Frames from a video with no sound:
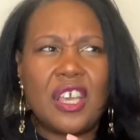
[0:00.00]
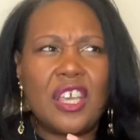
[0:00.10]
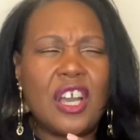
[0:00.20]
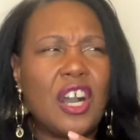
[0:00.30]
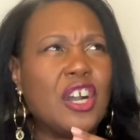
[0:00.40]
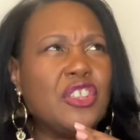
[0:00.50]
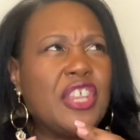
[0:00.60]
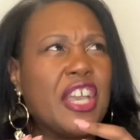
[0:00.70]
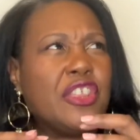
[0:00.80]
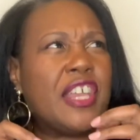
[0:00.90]

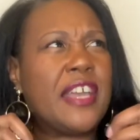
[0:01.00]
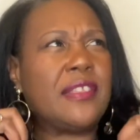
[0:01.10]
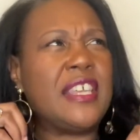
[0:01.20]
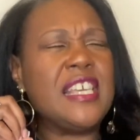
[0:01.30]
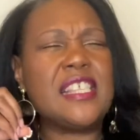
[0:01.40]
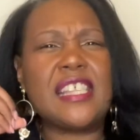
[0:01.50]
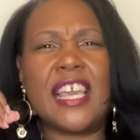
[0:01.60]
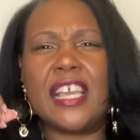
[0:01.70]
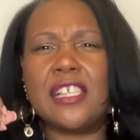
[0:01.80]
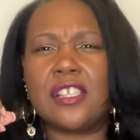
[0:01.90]
that these
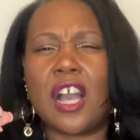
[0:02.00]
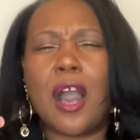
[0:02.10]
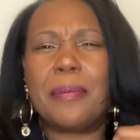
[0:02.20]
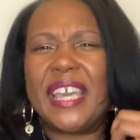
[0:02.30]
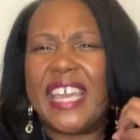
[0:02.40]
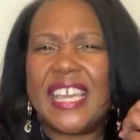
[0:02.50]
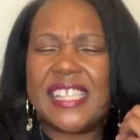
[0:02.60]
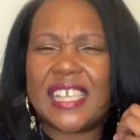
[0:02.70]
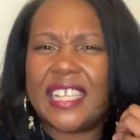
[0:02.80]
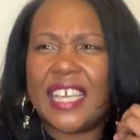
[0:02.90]
things come
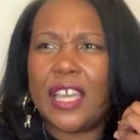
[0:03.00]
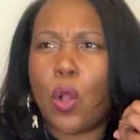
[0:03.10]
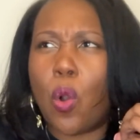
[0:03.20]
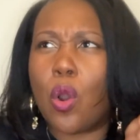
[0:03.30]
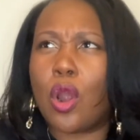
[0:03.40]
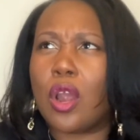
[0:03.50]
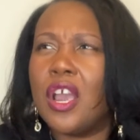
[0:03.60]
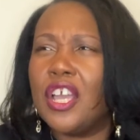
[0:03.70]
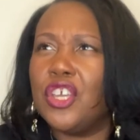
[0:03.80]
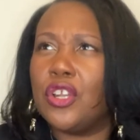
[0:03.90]
easily or,
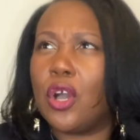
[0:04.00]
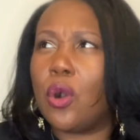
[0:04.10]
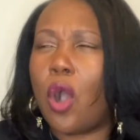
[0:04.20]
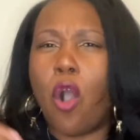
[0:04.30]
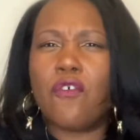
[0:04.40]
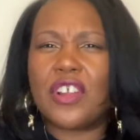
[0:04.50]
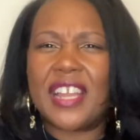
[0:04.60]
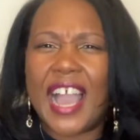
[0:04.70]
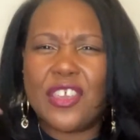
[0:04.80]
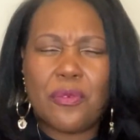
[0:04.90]

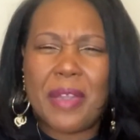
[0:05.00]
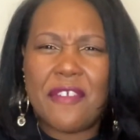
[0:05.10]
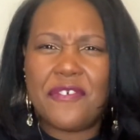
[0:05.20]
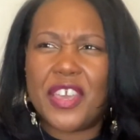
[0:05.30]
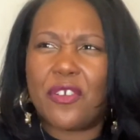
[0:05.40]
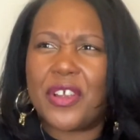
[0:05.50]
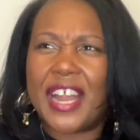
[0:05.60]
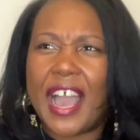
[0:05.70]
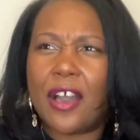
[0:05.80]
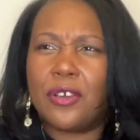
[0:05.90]
overnight you may figure it
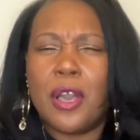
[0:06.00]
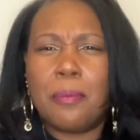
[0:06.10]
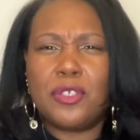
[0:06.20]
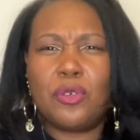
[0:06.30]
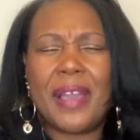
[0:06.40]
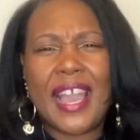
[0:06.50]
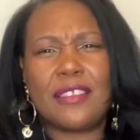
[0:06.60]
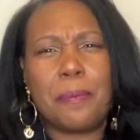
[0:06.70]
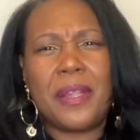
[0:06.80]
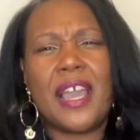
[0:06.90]
out, but you may have
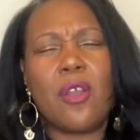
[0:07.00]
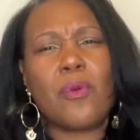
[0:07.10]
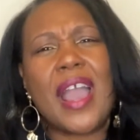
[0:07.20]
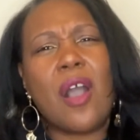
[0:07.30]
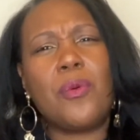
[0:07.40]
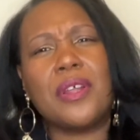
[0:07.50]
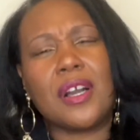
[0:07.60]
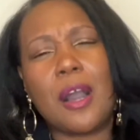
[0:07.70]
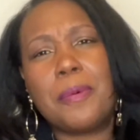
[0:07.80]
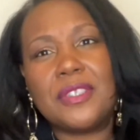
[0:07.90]
to play around with a
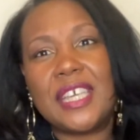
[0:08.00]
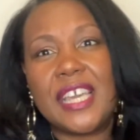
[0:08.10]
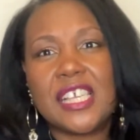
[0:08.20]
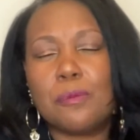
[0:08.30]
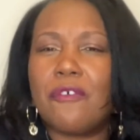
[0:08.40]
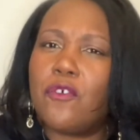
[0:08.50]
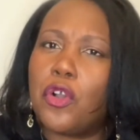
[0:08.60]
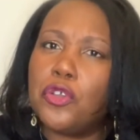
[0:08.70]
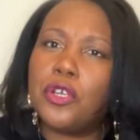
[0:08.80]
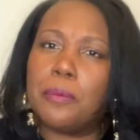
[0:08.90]
couple things before
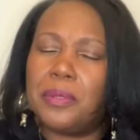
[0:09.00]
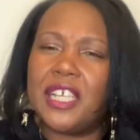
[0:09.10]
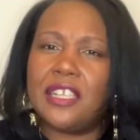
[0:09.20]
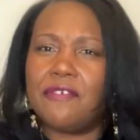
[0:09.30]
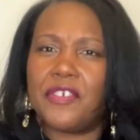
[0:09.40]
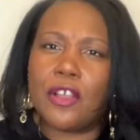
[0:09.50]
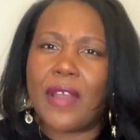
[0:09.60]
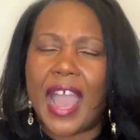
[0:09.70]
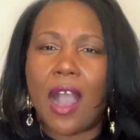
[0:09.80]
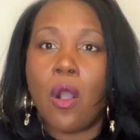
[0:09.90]
you completely figure
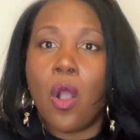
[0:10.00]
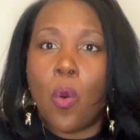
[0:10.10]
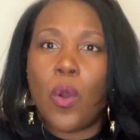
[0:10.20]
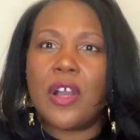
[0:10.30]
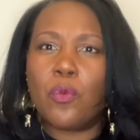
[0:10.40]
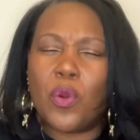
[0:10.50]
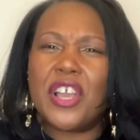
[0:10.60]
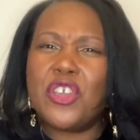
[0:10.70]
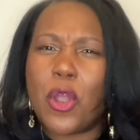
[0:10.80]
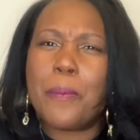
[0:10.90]
out
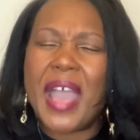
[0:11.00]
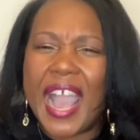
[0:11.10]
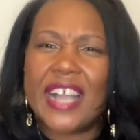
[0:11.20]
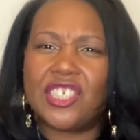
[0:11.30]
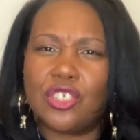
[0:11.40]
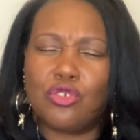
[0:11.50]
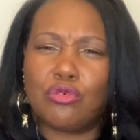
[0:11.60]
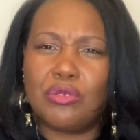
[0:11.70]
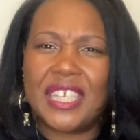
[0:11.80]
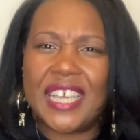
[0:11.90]
what your passion
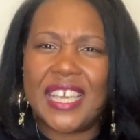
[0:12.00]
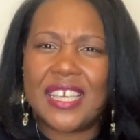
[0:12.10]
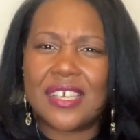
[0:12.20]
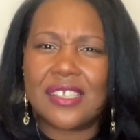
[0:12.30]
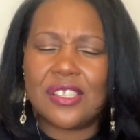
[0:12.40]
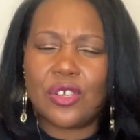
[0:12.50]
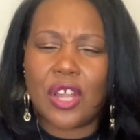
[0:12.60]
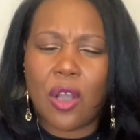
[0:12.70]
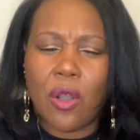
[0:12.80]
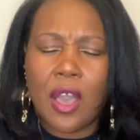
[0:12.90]
truly is.
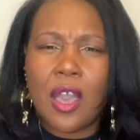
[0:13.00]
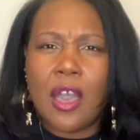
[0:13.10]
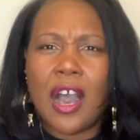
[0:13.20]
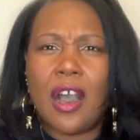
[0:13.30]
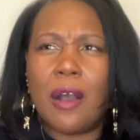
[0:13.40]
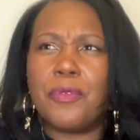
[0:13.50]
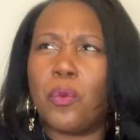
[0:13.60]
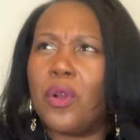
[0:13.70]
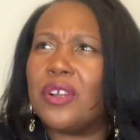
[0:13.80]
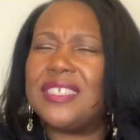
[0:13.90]
The
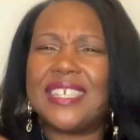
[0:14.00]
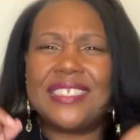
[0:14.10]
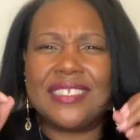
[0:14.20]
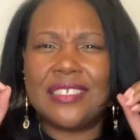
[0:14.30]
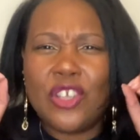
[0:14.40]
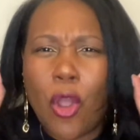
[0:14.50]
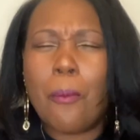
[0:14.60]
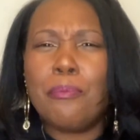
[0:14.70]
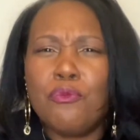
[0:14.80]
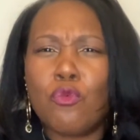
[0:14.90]
word says
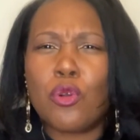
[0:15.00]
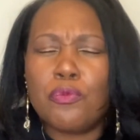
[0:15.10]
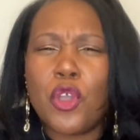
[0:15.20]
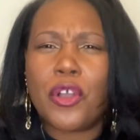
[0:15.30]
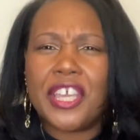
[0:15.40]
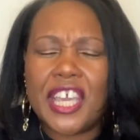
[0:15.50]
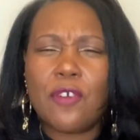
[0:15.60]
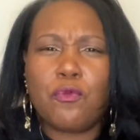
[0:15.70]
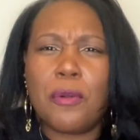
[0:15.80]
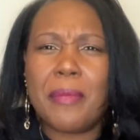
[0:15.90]
your
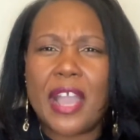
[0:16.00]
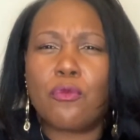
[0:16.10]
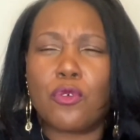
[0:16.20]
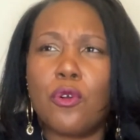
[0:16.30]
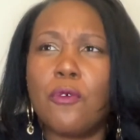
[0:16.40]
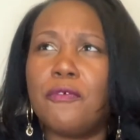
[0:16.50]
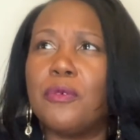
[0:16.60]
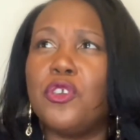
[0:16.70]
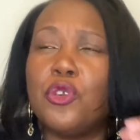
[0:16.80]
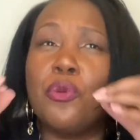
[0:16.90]
gift will make room for
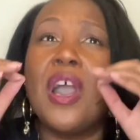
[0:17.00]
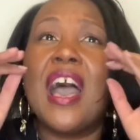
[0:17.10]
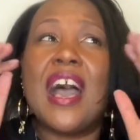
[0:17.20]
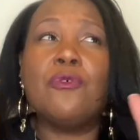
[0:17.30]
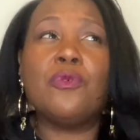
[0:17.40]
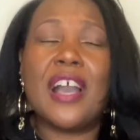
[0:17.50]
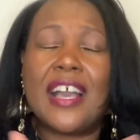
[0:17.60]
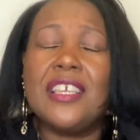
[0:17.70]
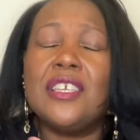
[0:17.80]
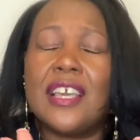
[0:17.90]
you.
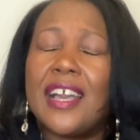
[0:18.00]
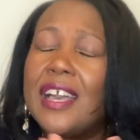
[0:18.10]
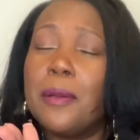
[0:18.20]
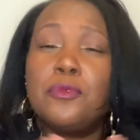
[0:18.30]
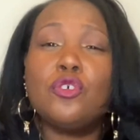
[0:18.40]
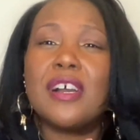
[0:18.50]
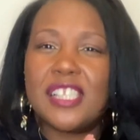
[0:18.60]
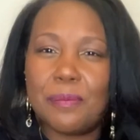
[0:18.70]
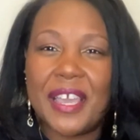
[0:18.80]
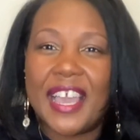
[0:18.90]
Trust
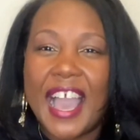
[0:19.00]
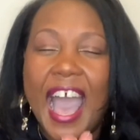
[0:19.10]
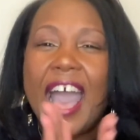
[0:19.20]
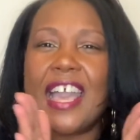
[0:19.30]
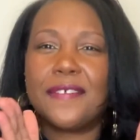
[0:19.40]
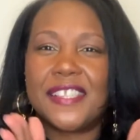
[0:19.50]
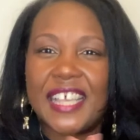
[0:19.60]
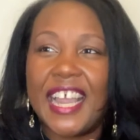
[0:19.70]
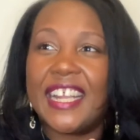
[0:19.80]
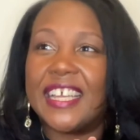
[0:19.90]
me, I have
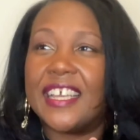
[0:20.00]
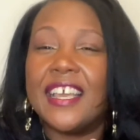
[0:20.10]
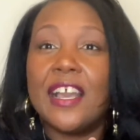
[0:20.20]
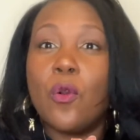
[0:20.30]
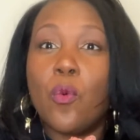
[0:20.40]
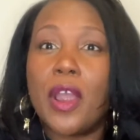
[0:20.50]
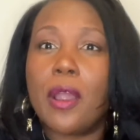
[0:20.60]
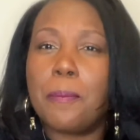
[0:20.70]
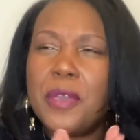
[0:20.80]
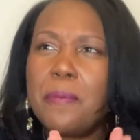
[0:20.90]
seen it where
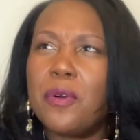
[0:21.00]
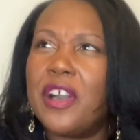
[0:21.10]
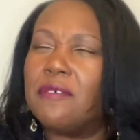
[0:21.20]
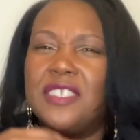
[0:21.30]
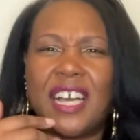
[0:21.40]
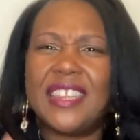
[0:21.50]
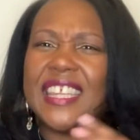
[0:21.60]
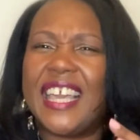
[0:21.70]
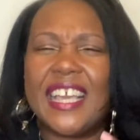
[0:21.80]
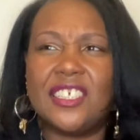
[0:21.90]
people have done
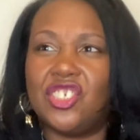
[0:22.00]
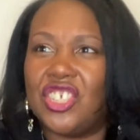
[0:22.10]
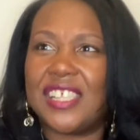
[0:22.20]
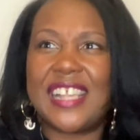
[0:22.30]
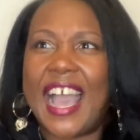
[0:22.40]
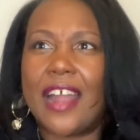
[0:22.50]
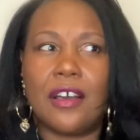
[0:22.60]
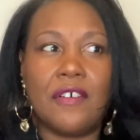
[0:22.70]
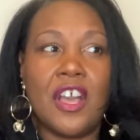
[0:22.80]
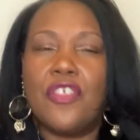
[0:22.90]
things just out
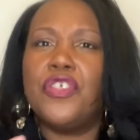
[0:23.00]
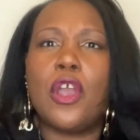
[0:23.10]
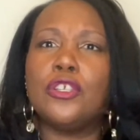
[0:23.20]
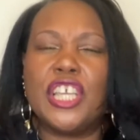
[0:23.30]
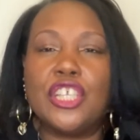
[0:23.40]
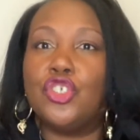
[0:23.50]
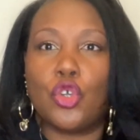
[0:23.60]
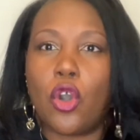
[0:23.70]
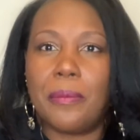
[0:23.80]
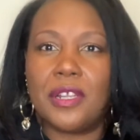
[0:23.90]
of their
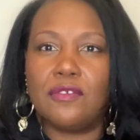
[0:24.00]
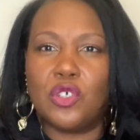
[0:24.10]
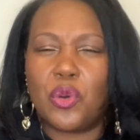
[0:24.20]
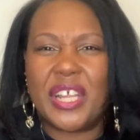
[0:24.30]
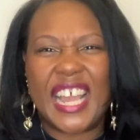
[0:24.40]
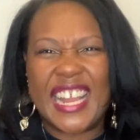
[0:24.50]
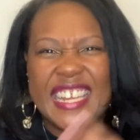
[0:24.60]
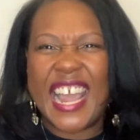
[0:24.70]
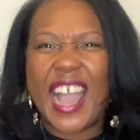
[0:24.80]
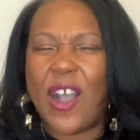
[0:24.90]
enjoyment of doing it, and
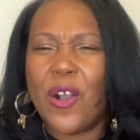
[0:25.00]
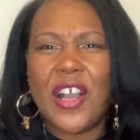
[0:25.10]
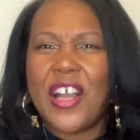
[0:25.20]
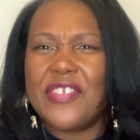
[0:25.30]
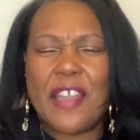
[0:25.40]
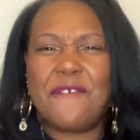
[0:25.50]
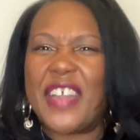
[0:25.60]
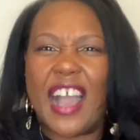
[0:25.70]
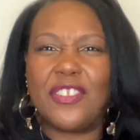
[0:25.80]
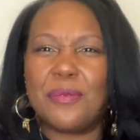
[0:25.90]
now they
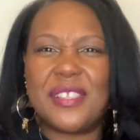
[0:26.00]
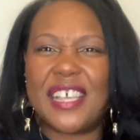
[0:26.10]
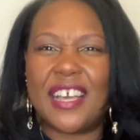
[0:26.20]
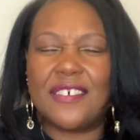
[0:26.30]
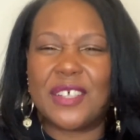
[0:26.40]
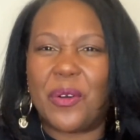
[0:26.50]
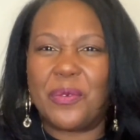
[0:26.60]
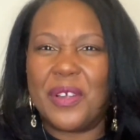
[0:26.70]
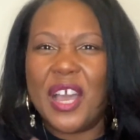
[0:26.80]
found themselves on